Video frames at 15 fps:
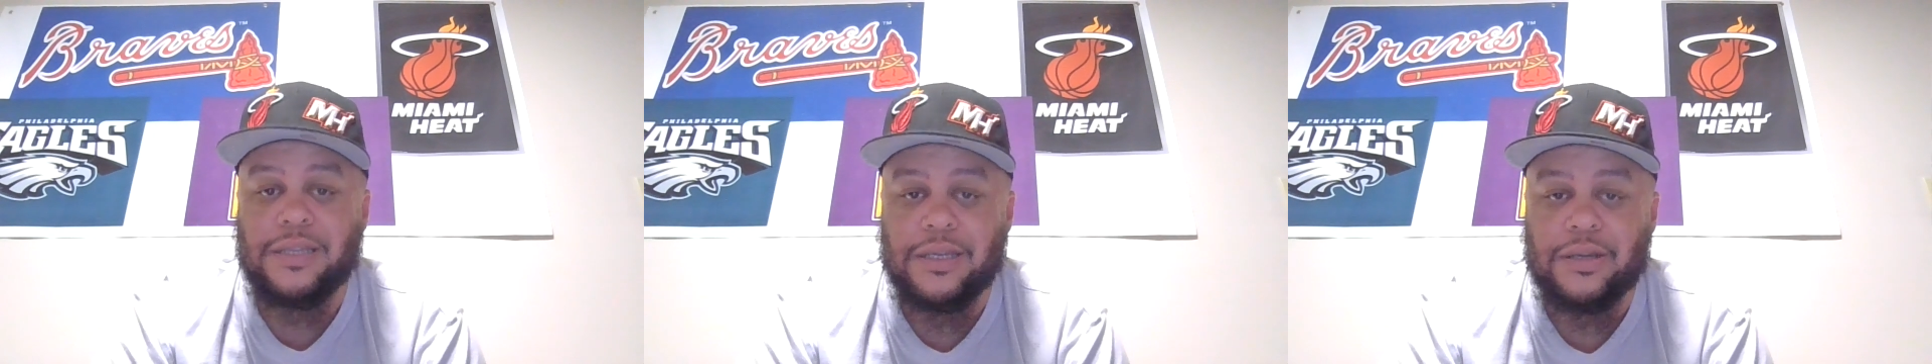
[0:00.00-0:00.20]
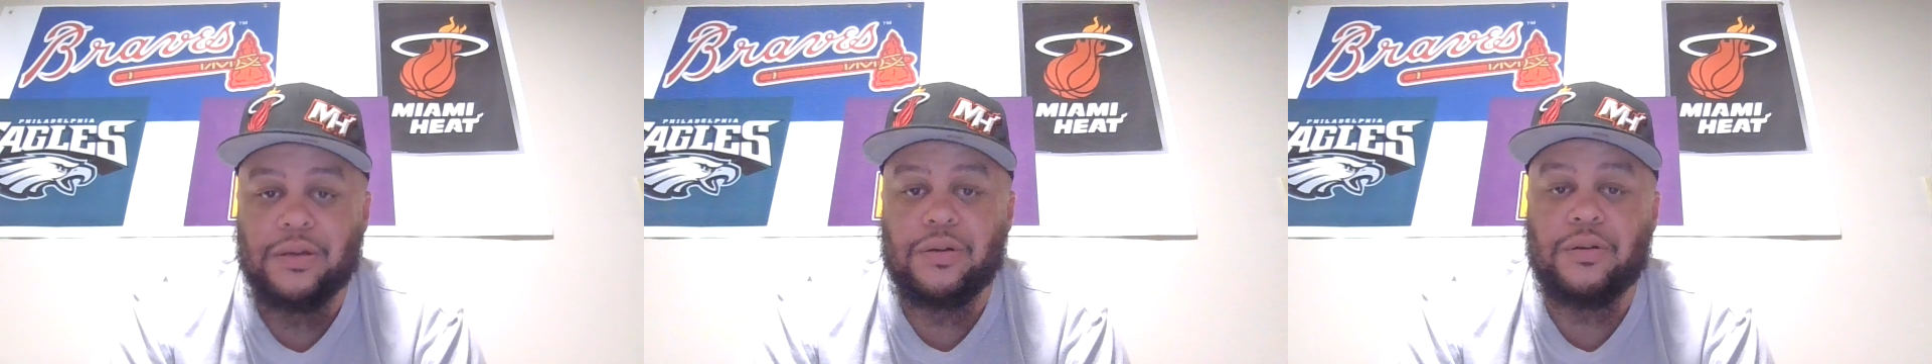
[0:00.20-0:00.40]

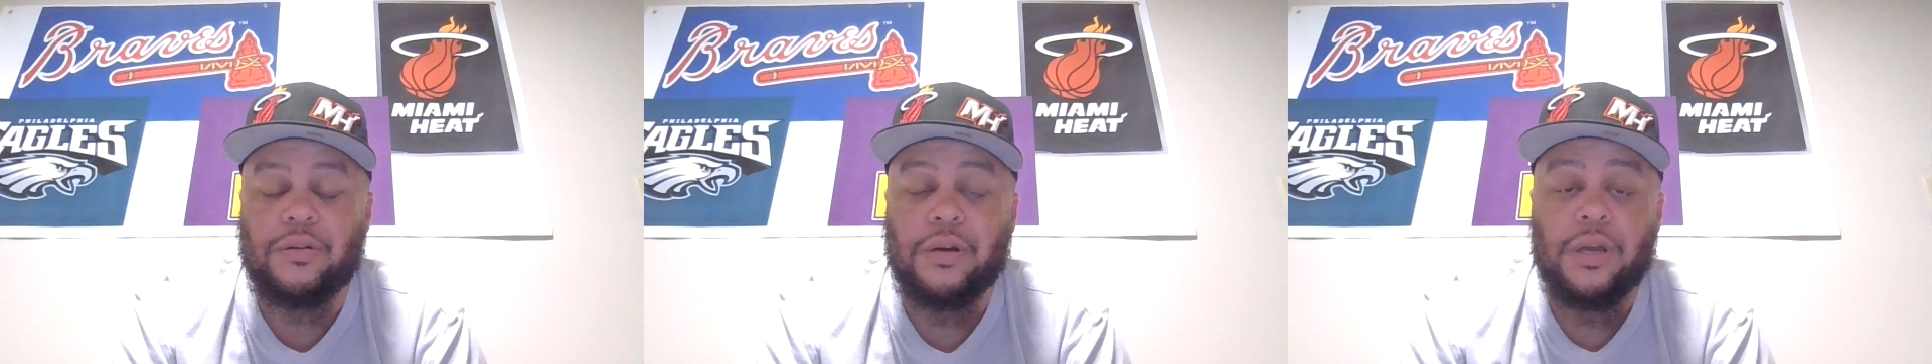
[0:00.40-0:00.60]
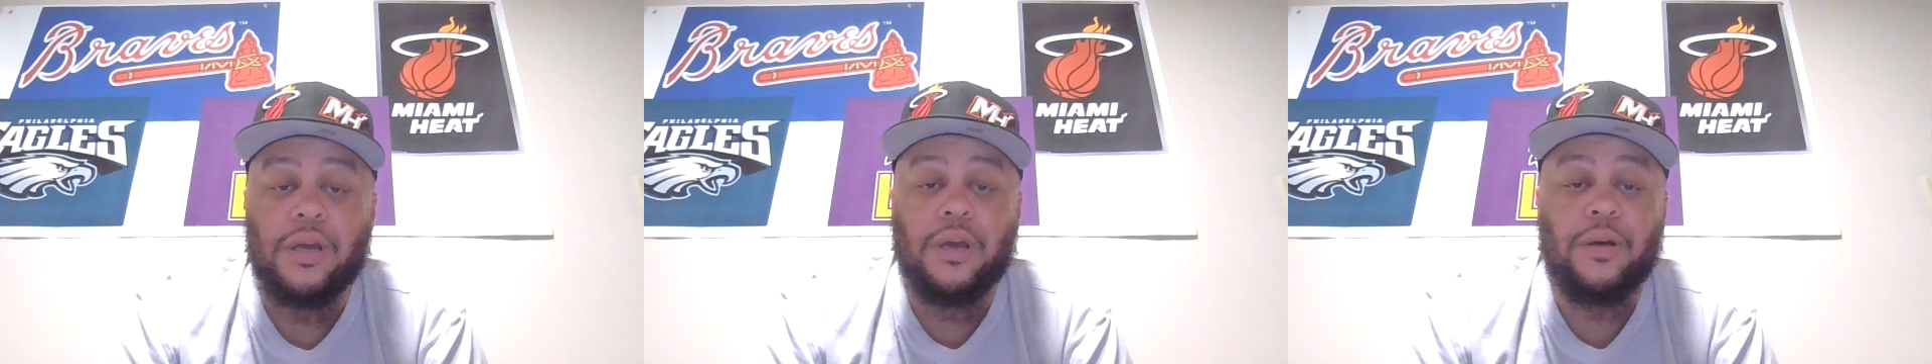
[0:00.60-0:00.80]
deal
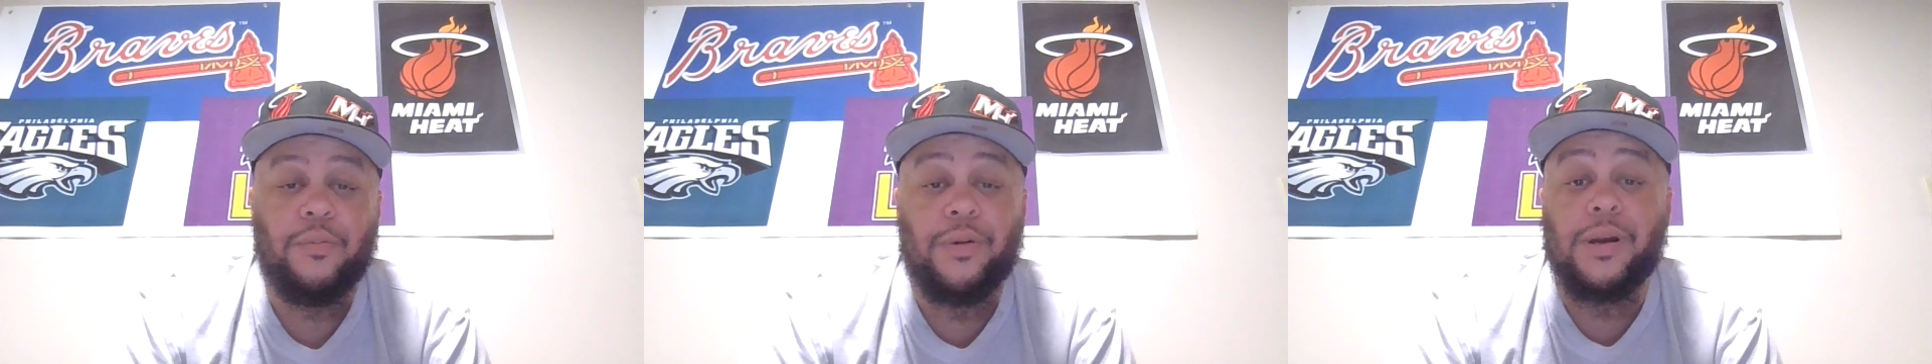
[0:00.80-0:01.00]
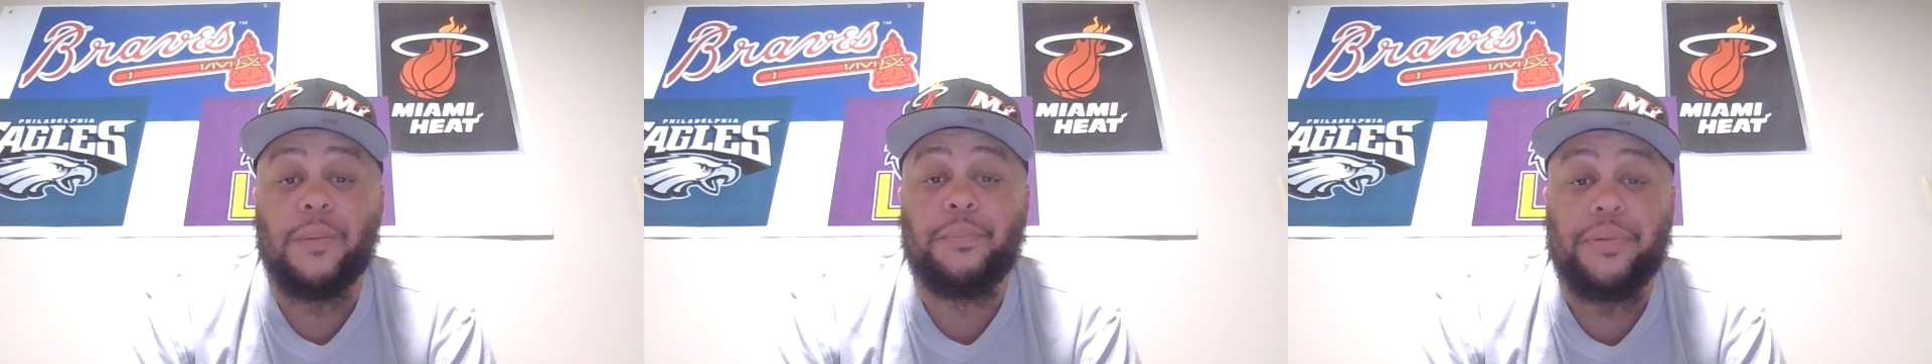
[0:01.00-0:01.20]

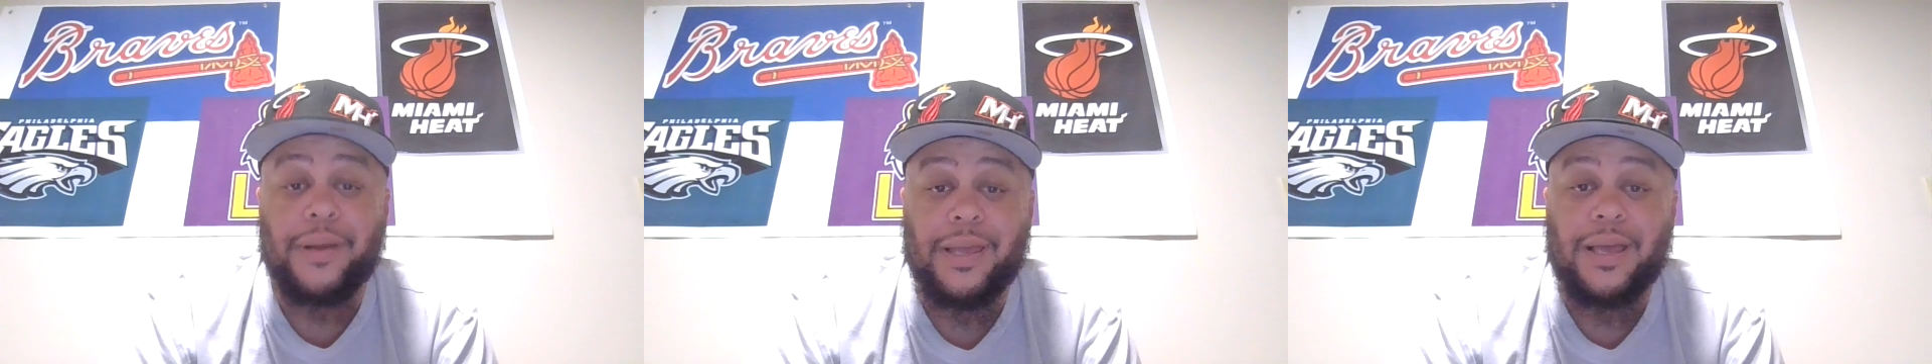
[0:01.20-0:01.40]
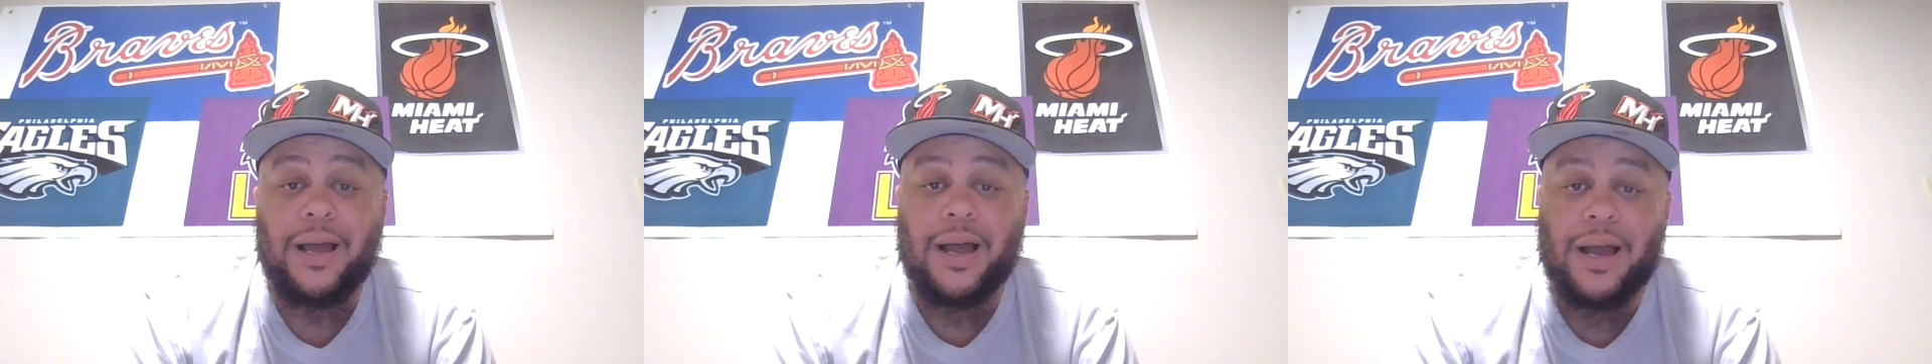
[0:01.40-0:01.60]
with a
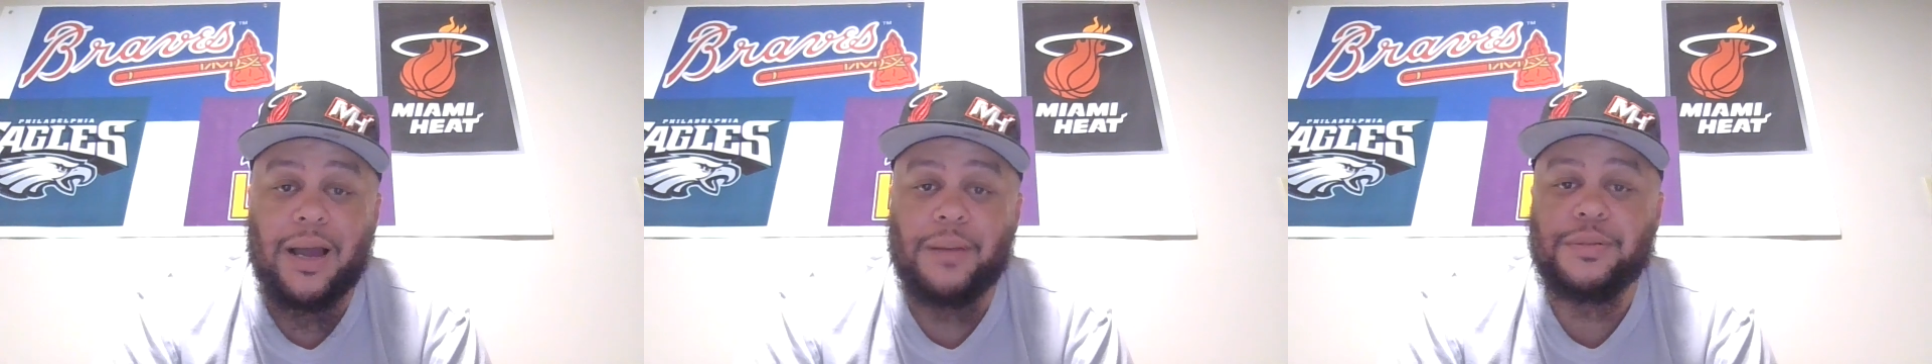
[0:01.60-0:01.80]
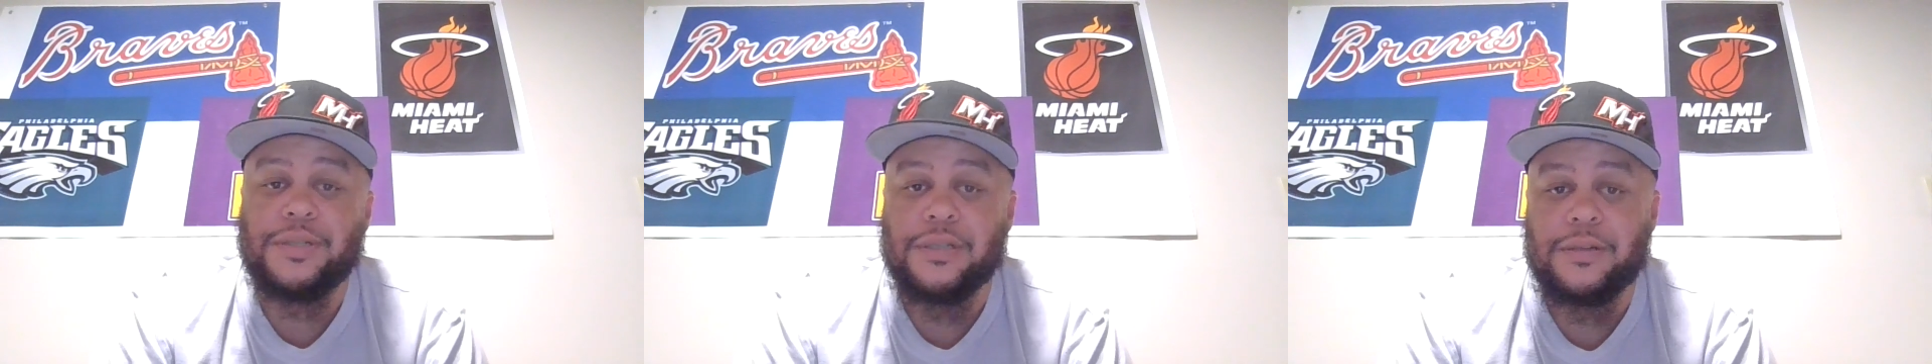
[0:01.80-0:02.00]
player
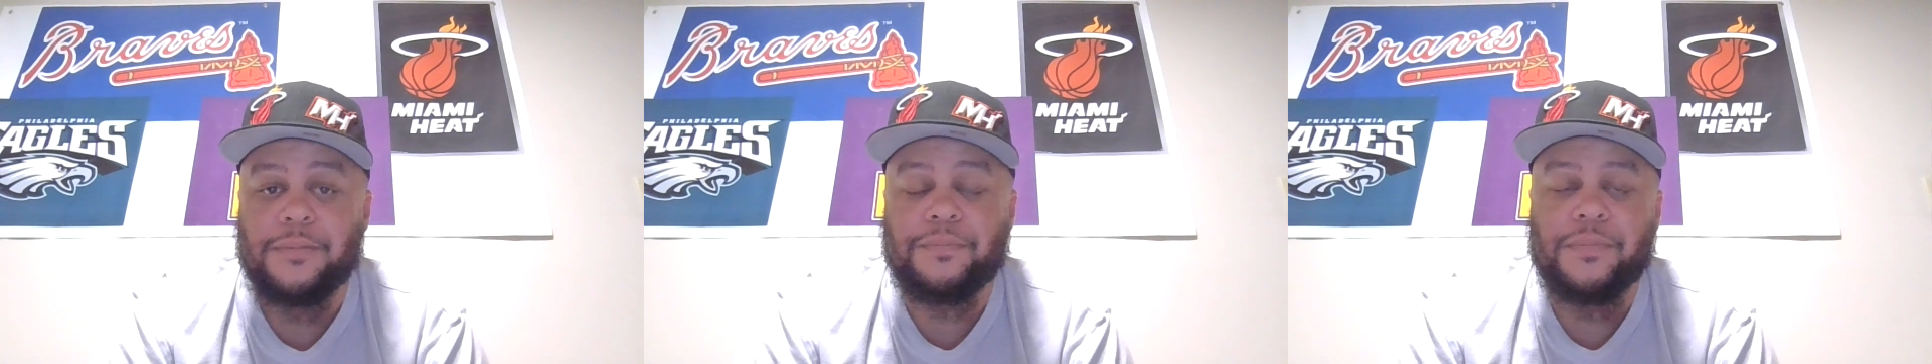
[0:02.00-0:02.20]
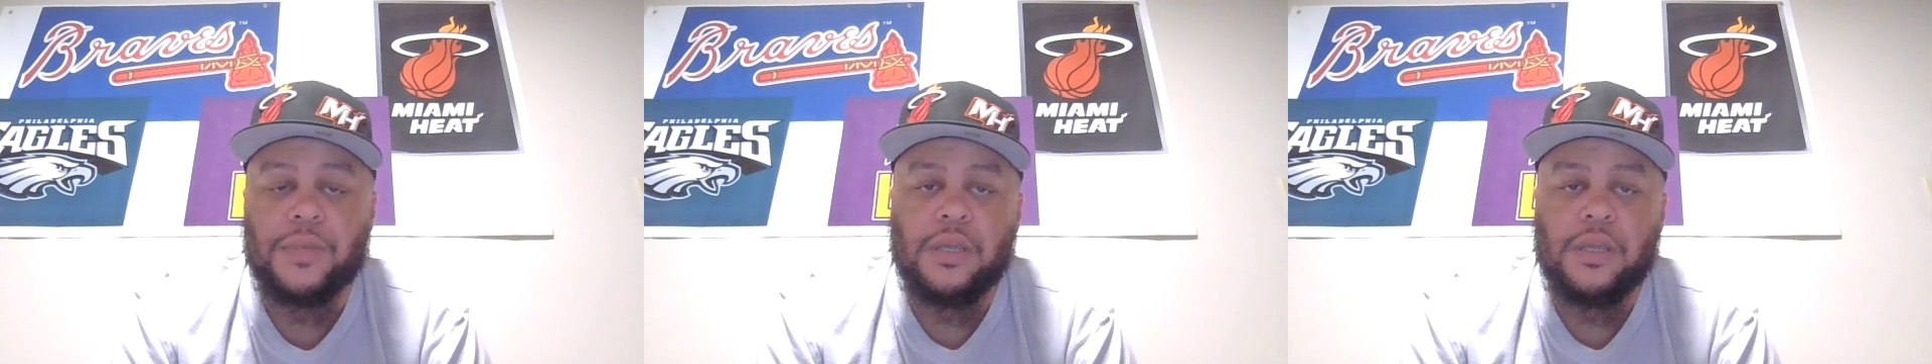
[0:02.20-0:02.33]
option.